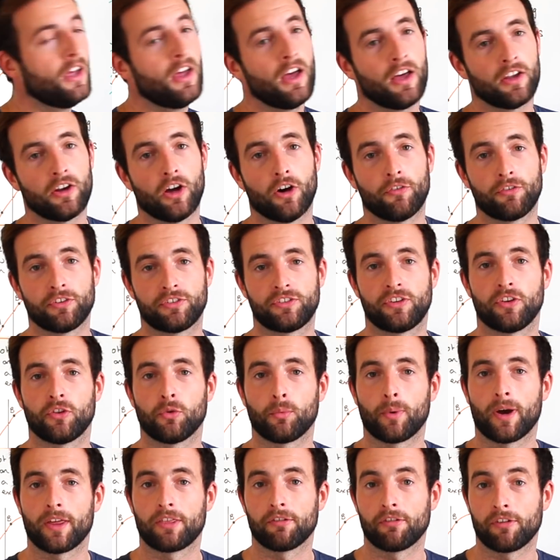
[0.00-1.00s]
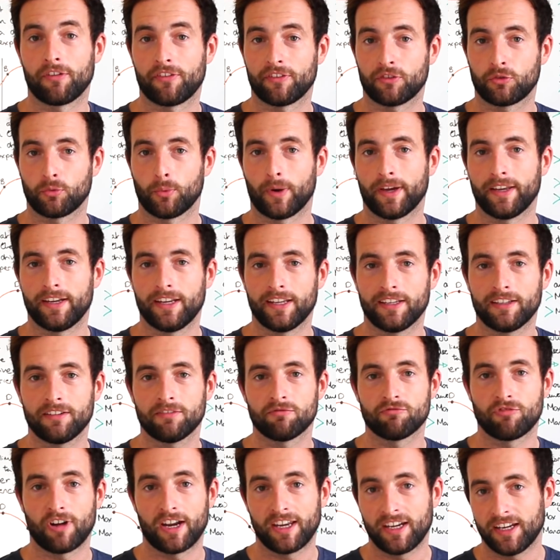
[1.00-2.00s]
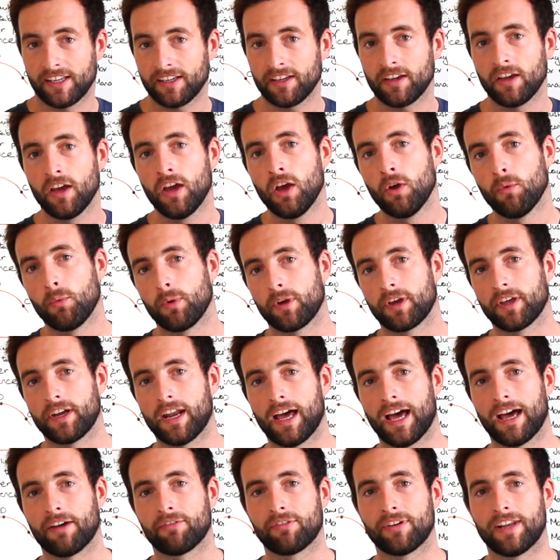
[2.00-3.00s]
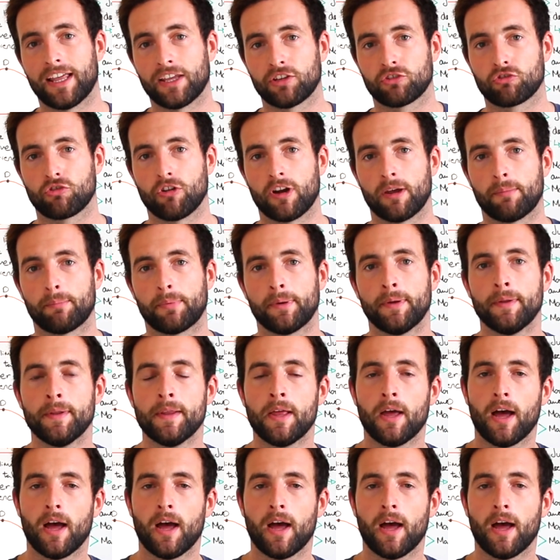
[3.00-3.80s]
And obviously the weather, if it's raining, we're going to have less grip.